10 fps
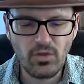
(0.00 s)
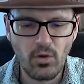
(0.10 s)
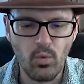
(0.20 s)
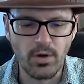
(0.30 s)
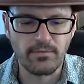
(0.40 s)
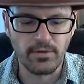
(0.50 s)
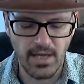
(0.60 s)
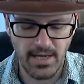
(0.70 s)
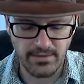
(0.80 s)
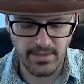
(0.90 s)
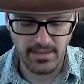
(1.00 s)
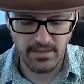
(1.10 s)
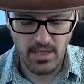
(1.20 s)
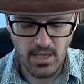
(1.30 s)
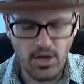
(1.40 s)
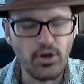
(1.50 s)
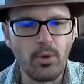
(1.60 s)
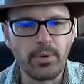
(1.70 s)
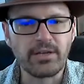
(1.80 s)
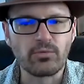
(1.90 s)
wonderful line that
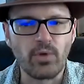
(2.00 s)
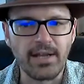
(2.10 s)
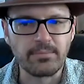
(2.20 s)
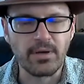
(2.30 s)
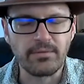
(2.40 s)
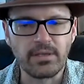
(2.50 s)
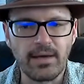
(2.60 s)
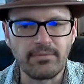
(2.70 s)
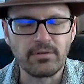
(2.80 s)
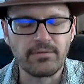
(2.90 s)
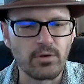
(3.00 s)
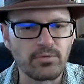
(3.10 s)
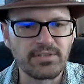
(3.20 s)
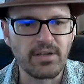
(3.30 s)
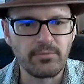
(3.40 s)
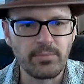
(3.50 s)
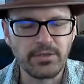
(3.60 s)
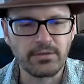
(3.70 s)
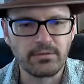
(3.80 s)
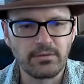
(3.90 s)
nobody can rise above the level of their own
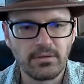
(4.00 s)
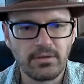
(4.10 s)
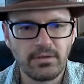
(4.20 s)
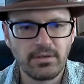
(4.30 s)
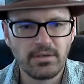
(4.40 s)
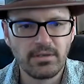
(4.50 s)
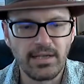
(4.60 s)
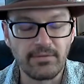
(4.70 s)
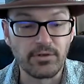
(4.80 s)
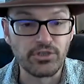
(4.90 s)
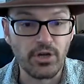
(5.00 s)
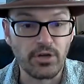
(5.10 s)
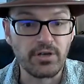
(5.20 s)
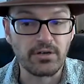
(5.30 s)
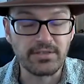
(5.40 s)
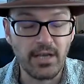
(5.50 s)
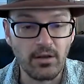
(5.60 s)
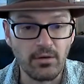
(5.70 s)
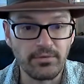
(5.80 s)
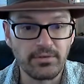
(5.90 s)
self-opinion. And if we're judging
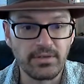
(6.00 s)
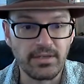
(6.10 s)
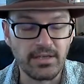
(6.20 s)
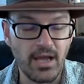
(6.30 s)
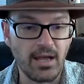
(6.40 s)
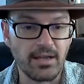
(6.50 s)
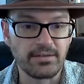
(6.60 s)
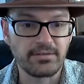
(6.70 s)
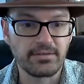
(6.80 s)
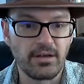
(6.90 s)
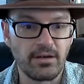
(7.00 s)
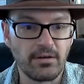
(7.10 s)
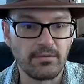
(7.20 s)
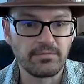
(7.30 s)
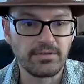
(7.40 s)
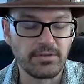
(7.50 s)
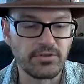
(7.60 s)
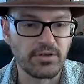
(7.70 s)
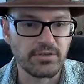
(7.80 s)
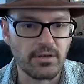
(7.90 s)
ourselves in the guise of,
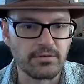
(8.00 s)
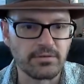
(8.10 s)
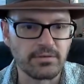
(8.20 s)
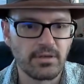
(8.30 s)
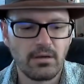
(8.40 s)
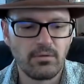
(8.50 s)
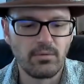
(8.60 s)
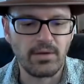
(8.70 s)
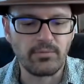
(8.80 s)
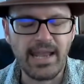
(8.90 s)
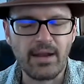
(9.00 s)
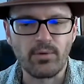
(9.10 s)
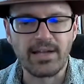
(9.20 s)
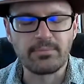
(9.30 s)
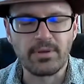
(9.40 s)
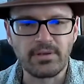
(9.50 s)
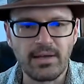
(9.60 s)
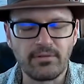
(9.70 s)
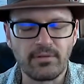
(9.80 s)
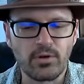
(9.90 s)
judging others, when we can't rise above the
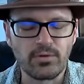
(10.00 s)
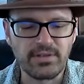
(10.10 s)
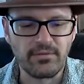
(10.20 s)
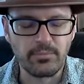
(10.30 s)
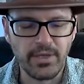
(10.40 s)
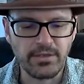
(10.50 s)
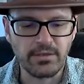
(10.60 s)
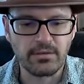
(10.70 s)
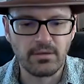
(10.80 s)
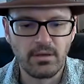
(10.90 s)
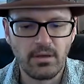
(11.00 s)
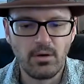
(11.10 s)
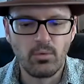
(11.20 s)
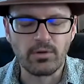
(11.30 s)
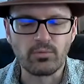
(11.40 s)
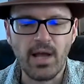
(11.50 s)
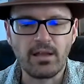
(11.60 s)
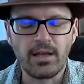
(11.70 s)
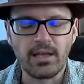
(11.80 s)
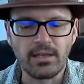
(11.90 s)
level of our own self-opinion,
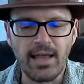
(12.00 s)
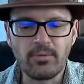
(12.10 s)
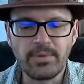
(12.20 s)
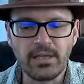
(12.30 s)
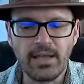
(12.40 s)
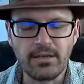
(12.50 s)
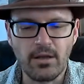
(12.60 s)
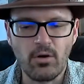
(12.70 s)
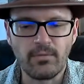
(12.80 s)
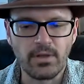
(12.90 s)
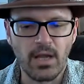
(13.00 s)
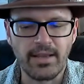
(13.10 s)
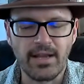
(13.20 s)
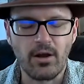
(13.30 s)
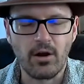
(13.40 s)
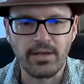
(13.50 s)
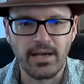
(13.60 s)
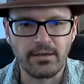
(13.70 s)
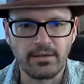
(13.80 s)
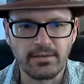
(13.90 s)
well, it allowed me to let go of a lot of that
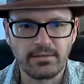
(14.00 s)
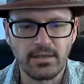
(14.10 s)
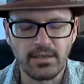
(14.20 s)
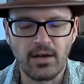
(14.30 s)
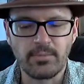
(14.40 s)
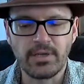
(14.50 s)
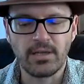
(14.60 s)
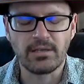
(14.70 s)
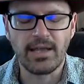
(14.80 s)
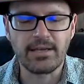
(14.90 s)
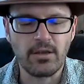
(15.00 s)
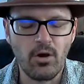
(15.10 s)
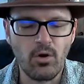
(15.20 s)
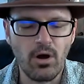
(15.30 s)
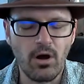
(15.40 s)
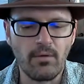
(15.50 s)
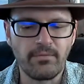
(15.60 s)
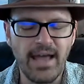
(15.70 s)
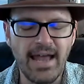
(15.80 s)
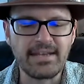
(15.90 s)
hard-headedness, allowed me to let go of
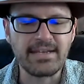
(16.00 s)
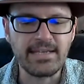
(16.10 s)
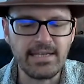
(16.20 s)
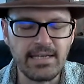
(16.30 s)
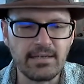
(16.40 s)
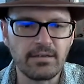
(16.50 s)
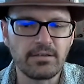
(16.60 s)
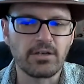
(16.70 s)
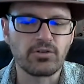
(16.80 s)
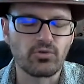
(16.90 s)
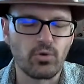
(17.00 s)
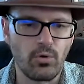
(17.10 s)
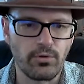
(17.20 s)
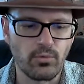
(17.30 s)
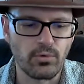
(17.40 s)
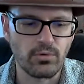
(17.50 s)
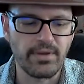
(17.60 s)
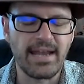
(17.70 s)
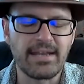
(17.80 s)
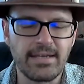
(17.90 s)
that need to control the world,
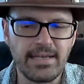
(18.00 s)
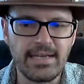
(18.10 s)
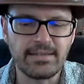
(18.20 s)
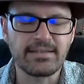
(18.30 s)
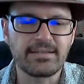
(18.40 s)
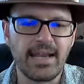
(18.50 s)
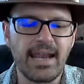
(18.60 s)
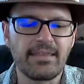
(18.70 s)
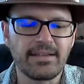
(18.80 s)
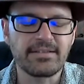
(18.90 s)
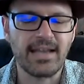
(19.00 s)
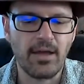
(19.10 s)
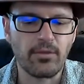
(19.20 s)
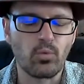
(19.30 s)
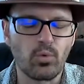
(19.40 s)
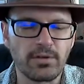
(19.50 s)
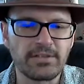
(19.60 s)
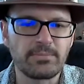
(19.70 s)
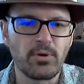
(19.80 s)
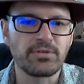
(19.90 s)
that need to say, hey, this is how the world
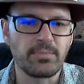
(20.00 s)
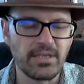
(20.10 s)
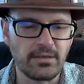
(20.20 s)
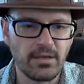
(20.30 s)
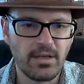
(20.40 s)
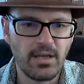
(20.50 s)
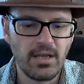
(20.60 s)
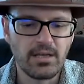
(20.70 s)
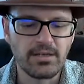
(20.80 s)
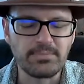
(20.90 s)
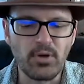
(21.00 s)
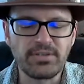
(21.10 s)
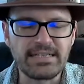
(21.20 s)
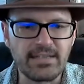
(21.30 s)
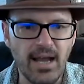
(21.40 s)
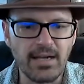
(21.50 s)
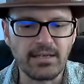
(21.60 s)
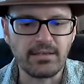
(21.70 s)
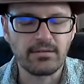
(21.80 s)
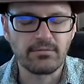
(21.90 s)
is supposed to be. Because most
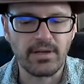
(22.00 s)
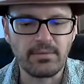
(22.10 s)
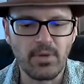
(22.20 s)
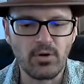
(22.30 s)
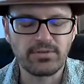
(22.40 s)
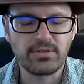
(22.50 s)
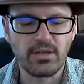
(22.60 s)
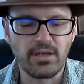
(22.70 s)
anxiety, right, most